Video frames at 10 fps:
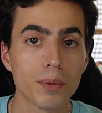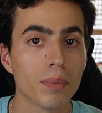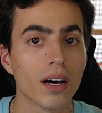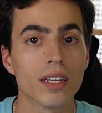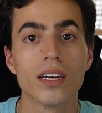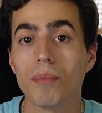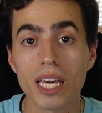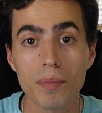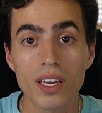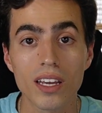but
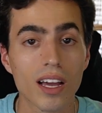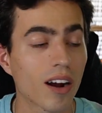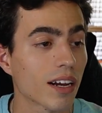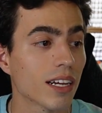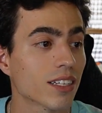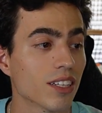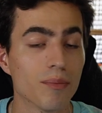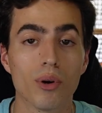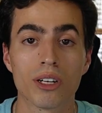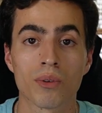maybe are getting to the
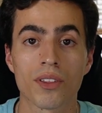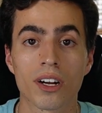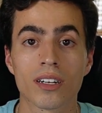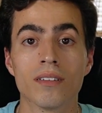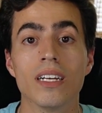point where they're